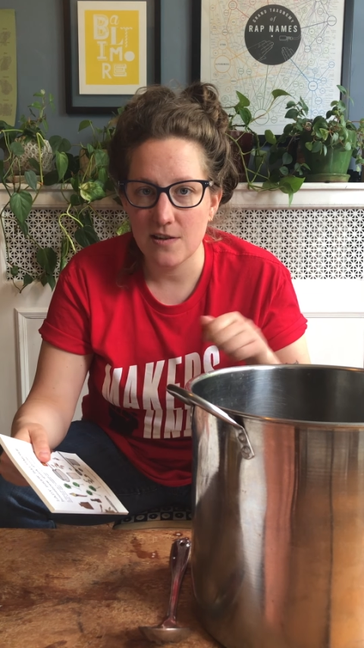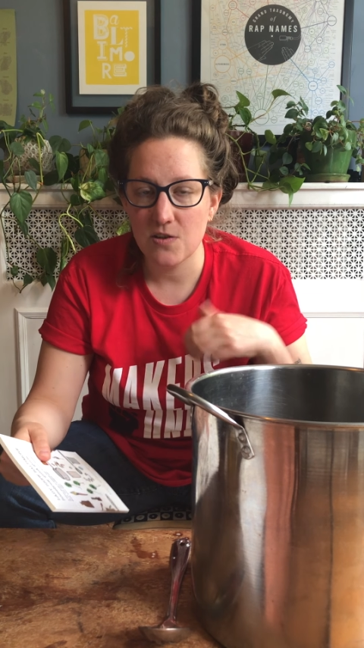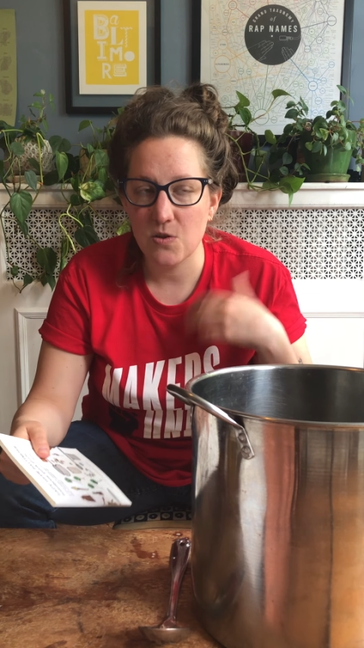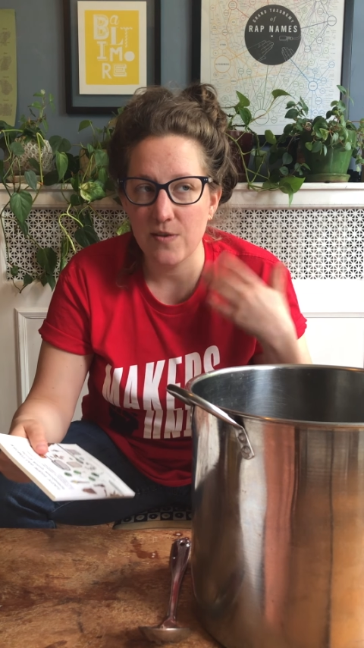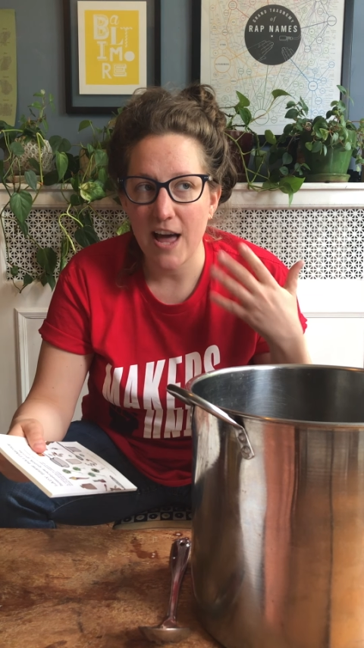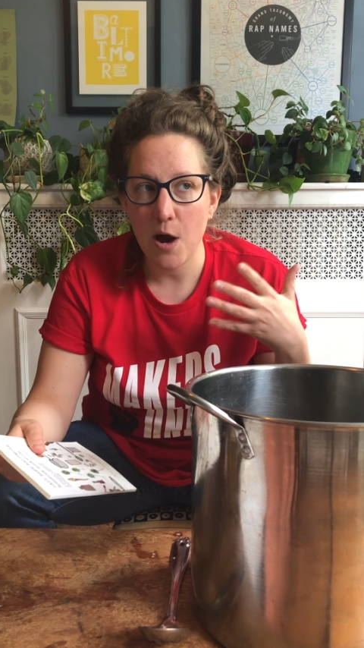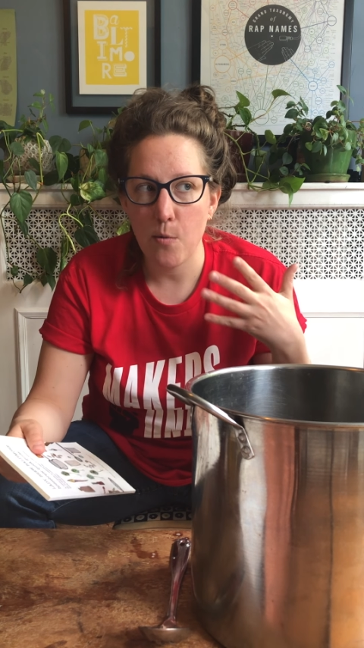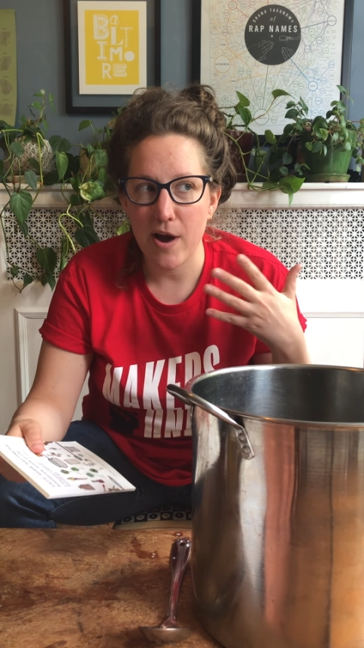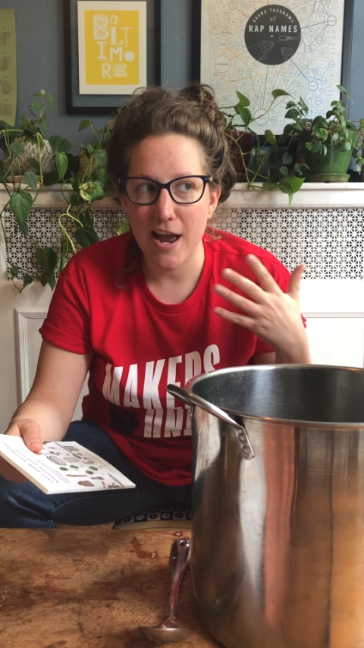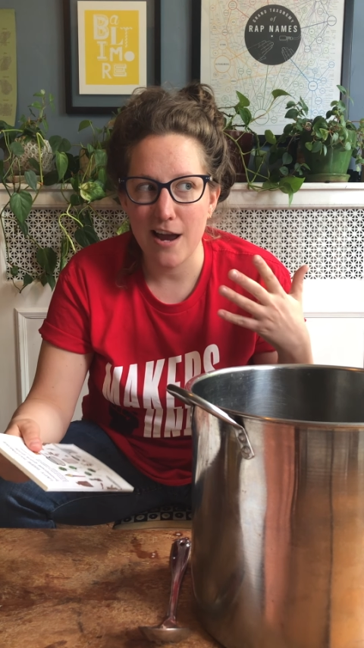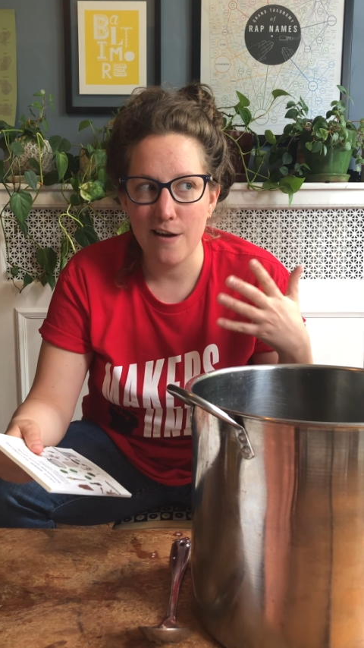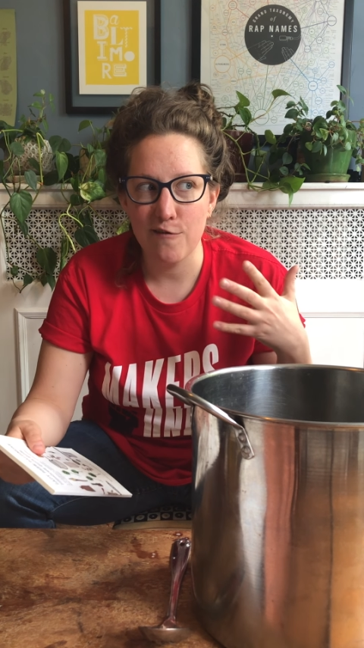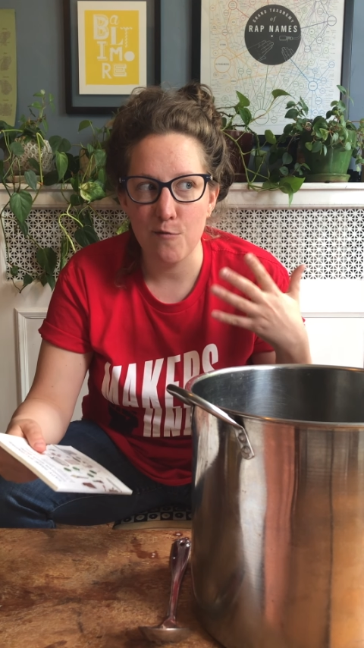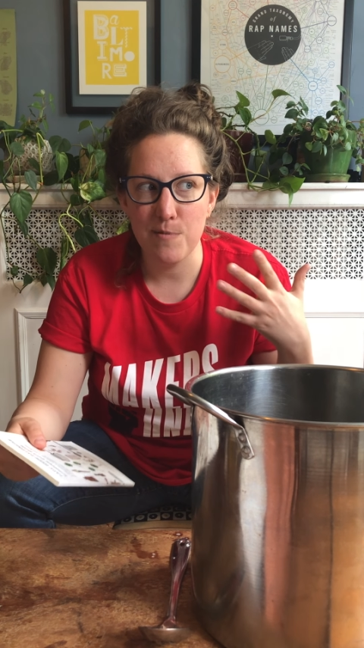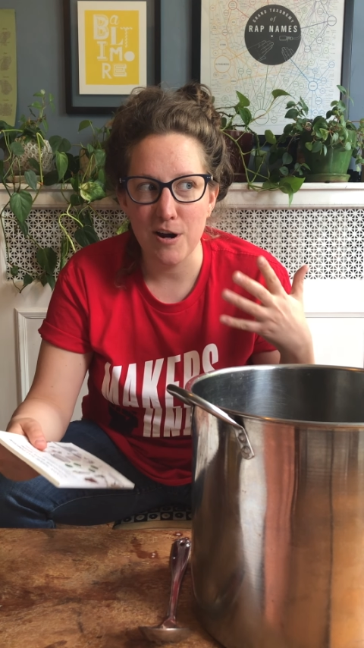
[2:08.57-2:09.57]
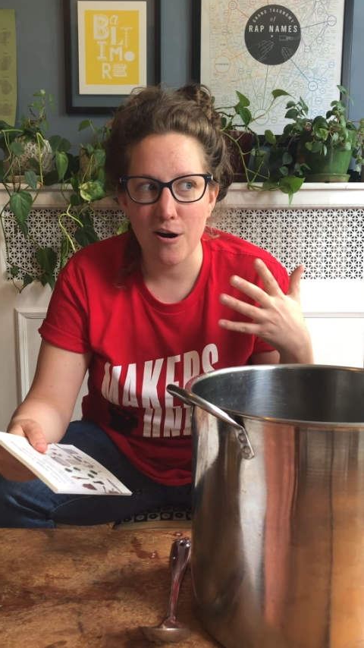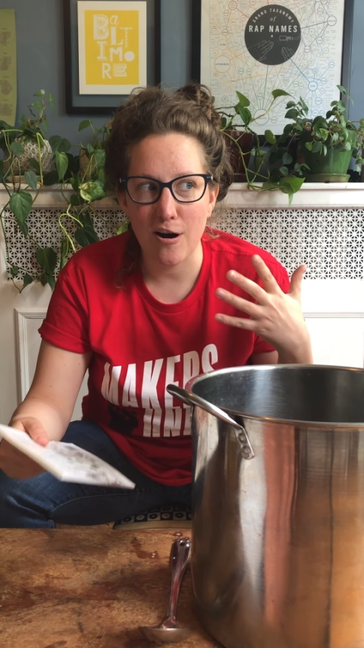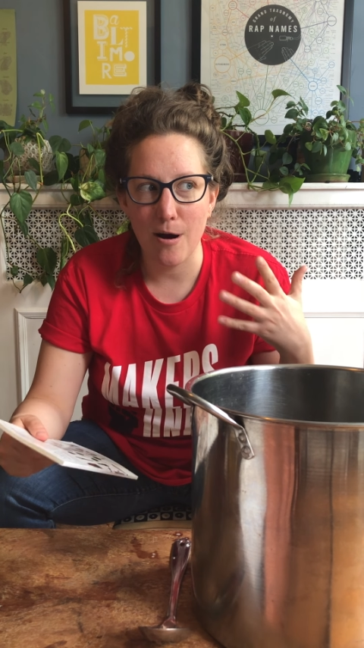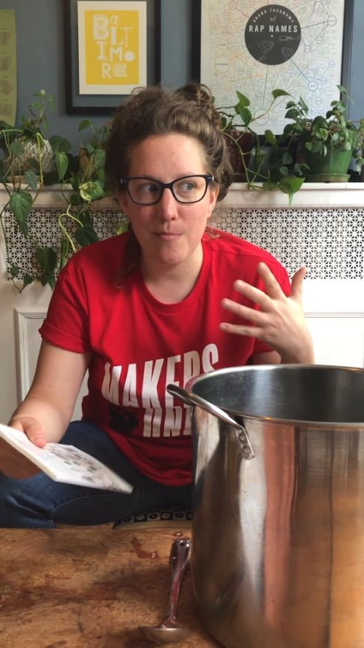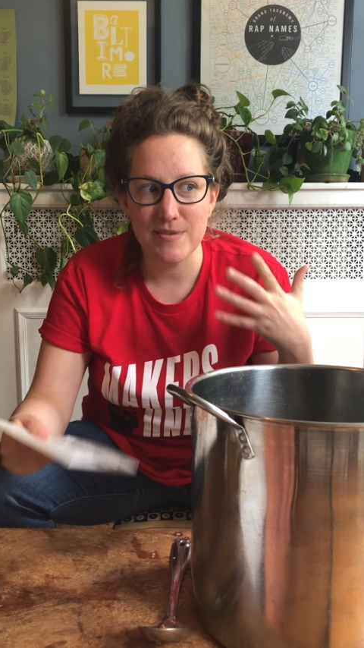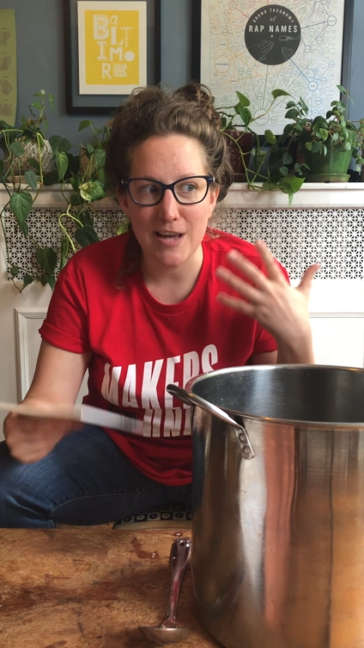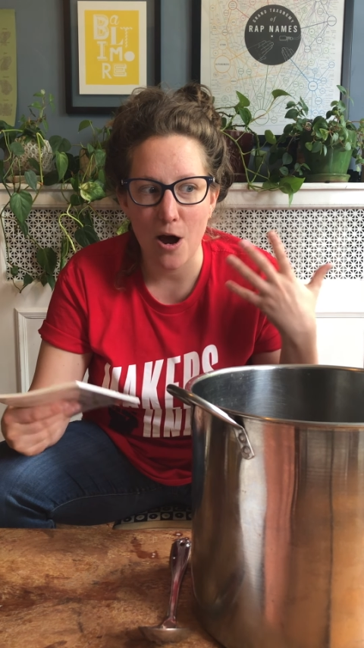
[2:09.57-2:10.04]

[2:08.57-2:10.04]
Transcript: So that way, if a beer comes